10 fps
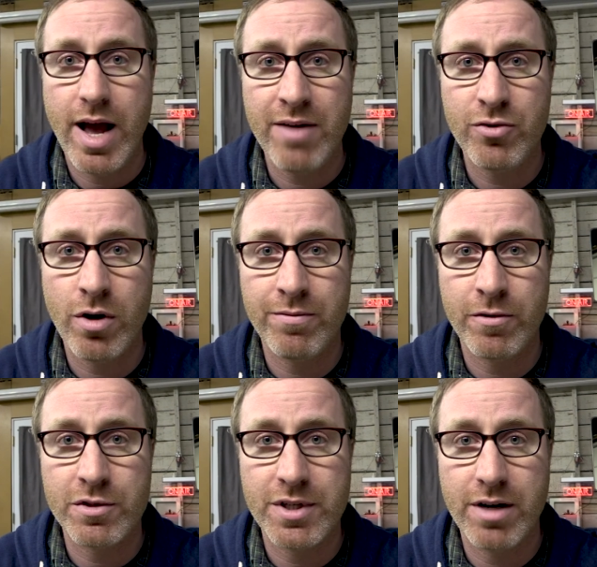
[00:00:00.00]
After our
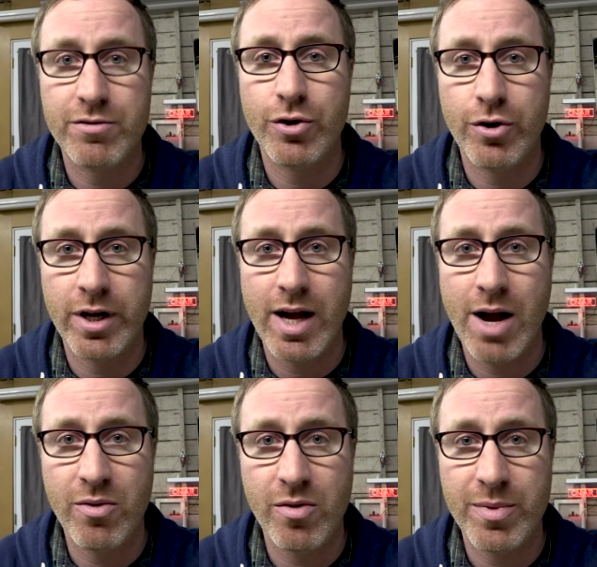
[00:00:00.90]
first day of shooting,
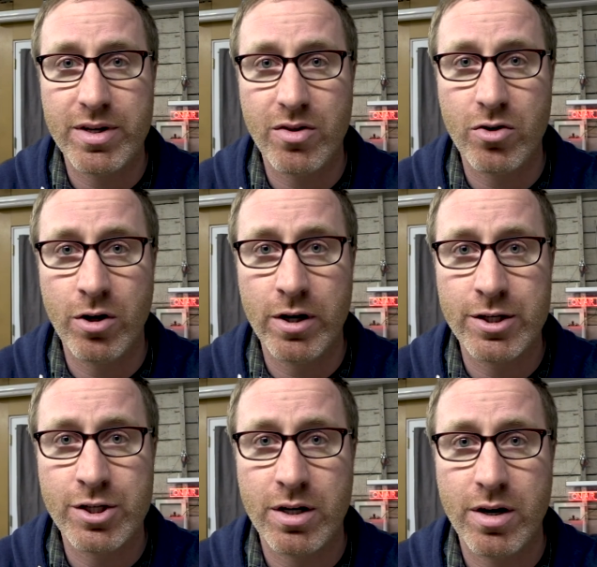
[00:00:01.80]
I was a bit
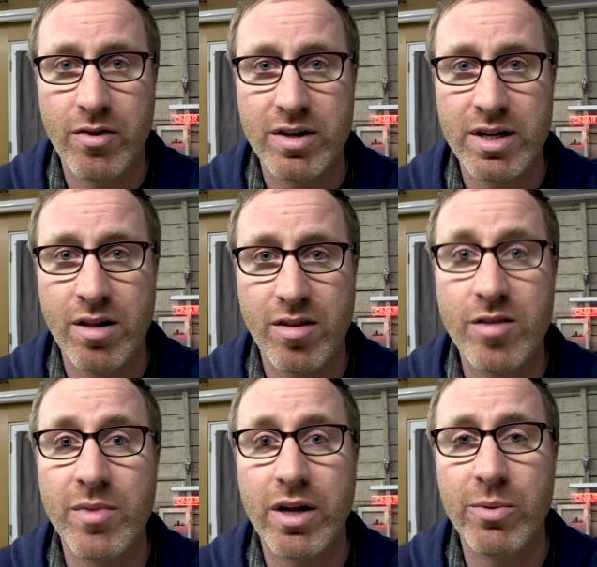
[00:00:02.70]
discouraged because it didn't
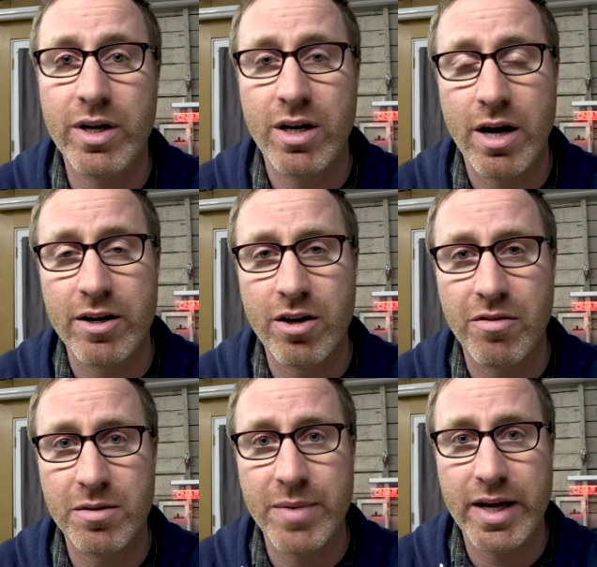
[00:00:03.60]
seem like we had gotten enough
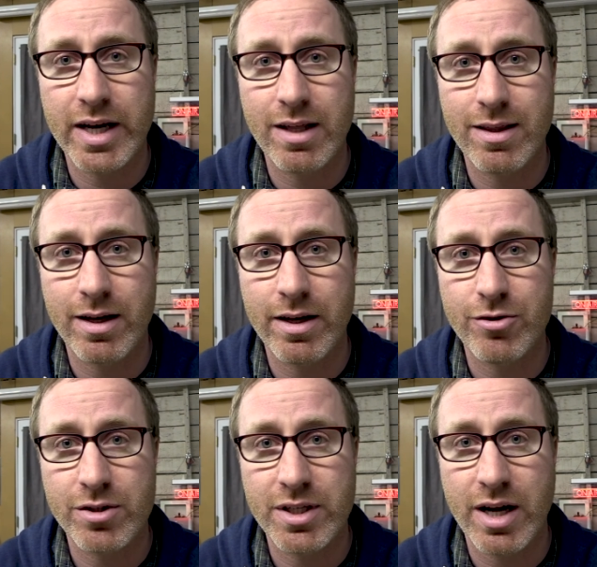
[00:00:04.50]
to make anything
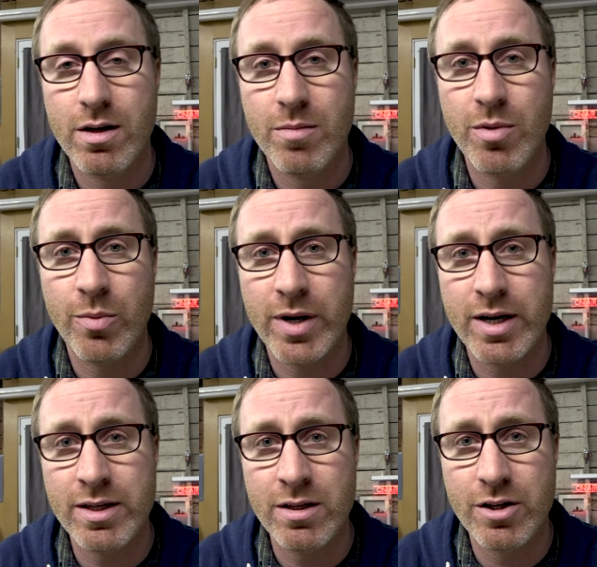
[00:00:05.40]
interesting. But what I
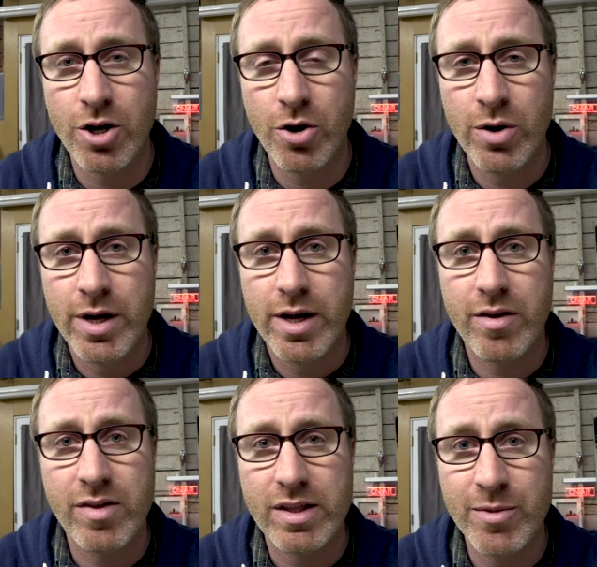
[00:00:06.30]
didn't know
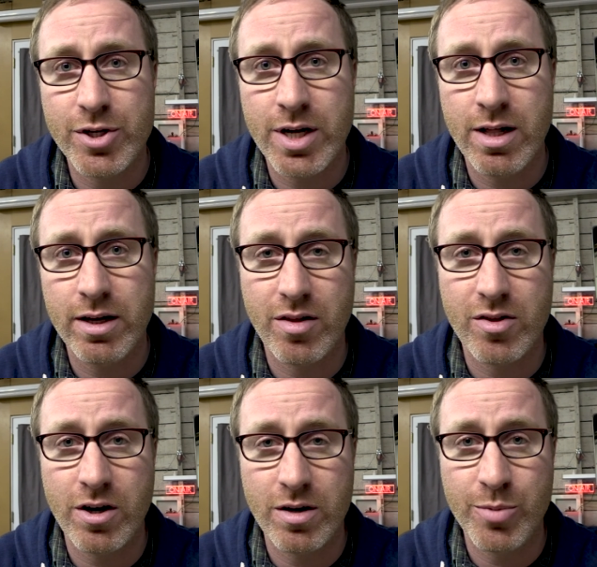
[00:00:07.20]
is that Michelle had
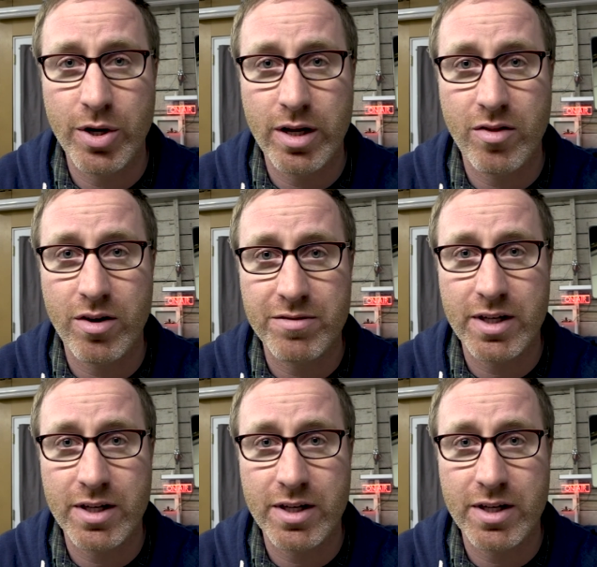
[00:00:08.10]
started putting stuff